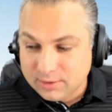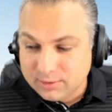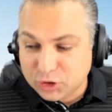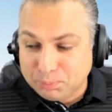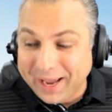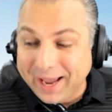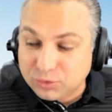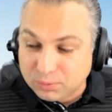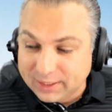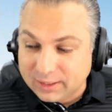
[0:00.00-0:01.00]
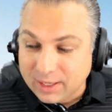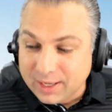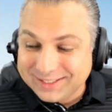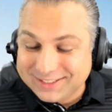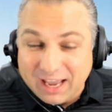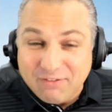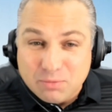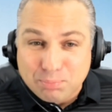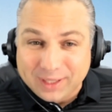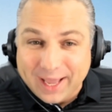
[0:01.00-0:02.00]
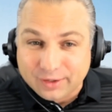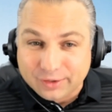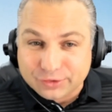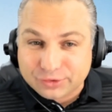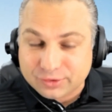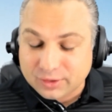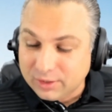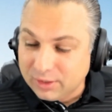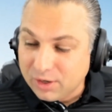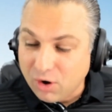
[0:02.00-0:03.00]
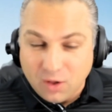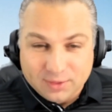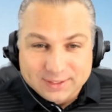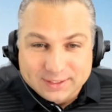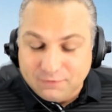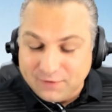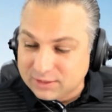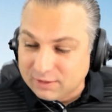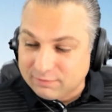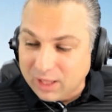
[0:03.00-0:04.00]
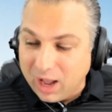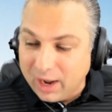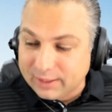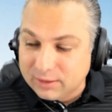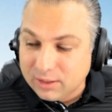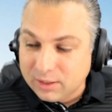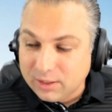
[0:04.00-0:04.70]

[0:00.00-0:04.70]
this past week. Seven players on the defensive line